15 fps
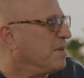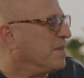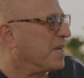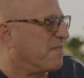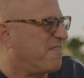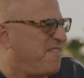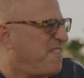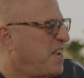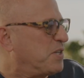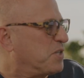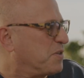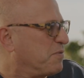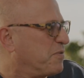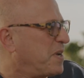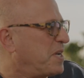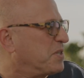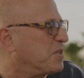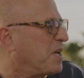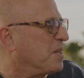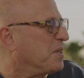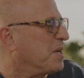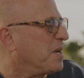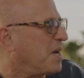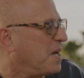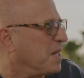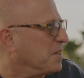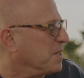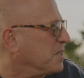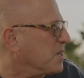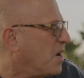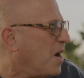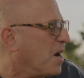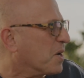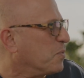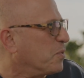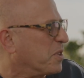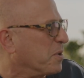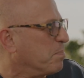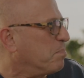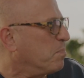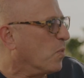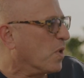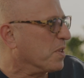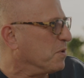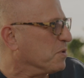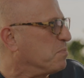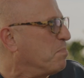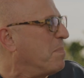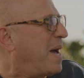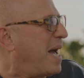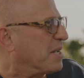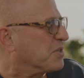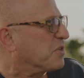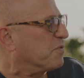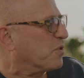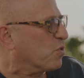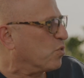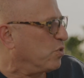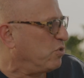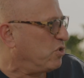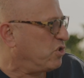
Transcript: like face to face on the dock with one of those massive cruise